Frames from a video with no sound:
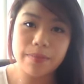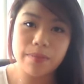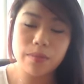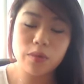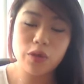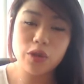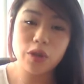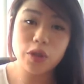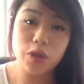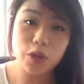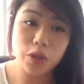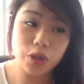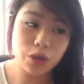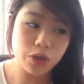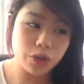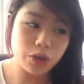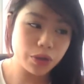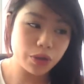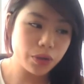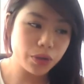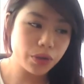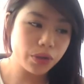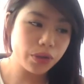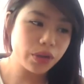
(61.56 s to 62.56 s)
more
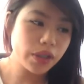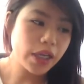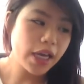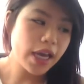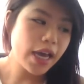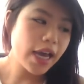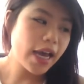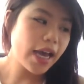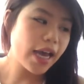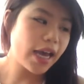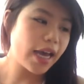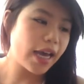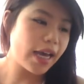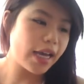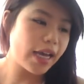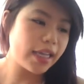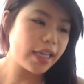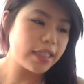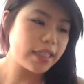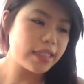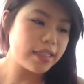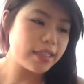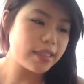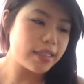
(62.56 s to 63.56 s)
true,
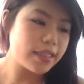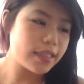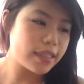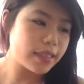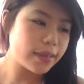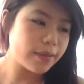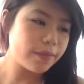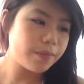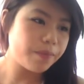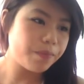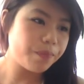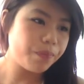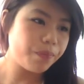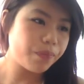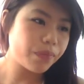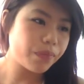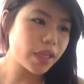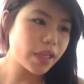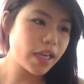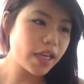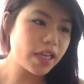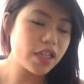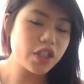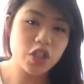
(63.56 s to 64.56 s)
and
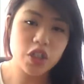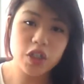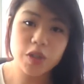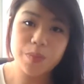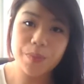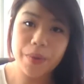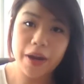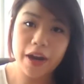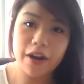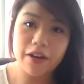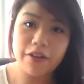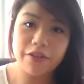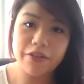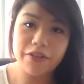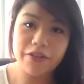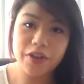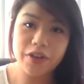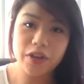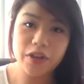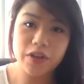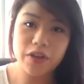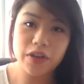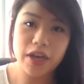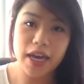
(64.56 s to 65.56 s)
it's just better for
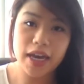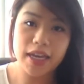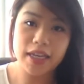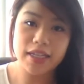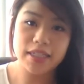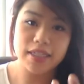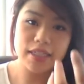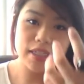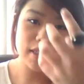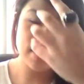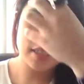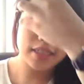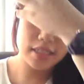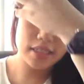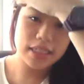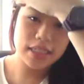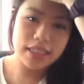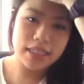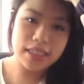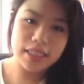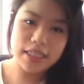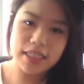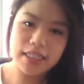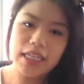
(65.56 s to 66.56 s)
you guys to
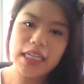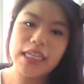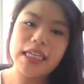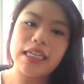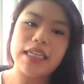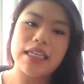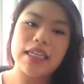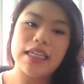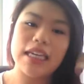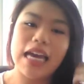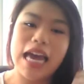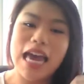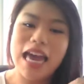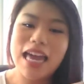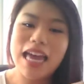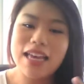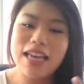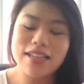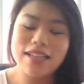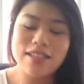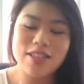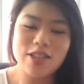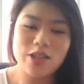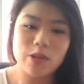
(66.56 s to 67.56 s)
see.
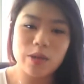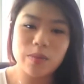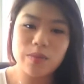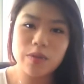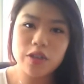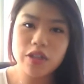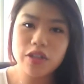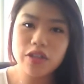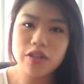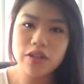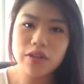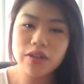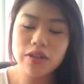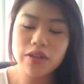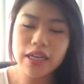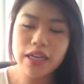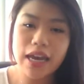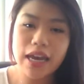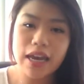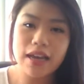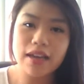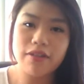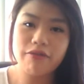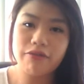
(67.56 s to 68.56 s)
So I'm just going to
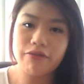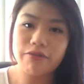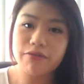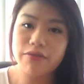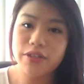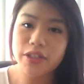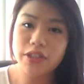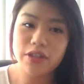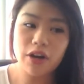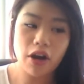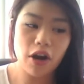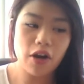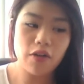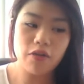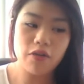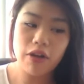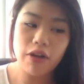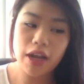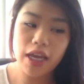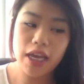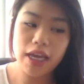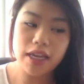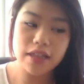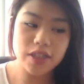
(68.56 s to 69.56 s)
get started
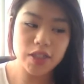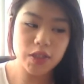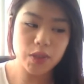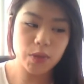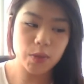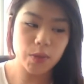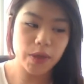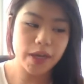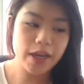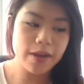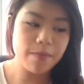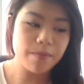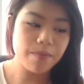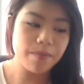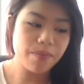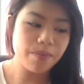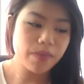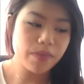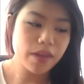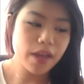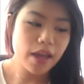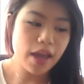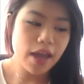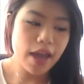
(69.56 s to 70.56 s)
right into
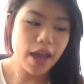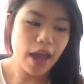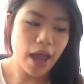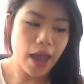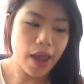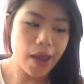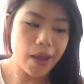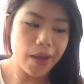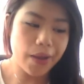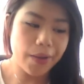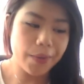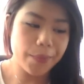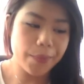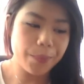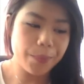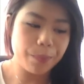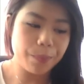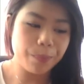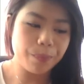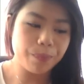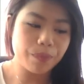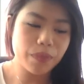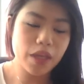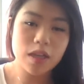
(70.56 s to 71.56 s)

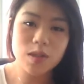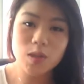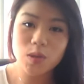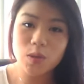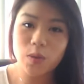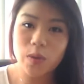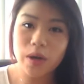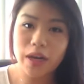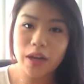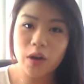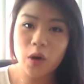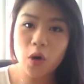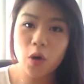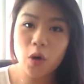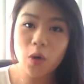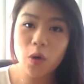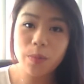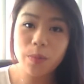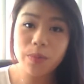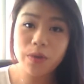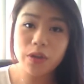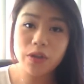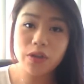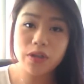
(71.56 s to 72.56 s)
it. So I
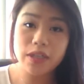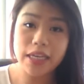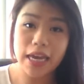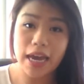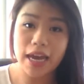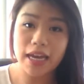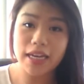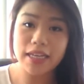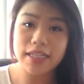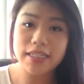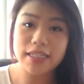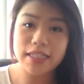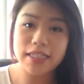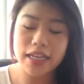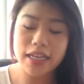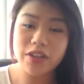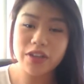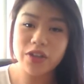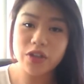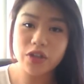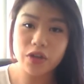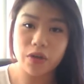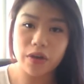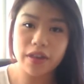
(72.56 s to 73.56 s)
hope you guys
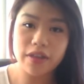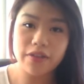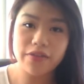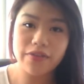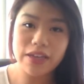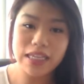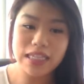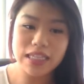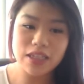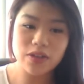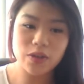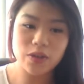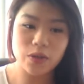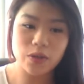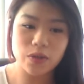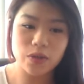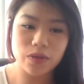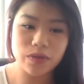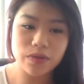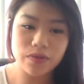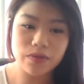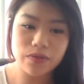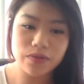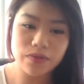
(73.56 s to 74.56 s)
enjoy the
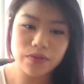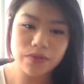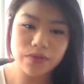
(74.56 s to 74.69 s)
video.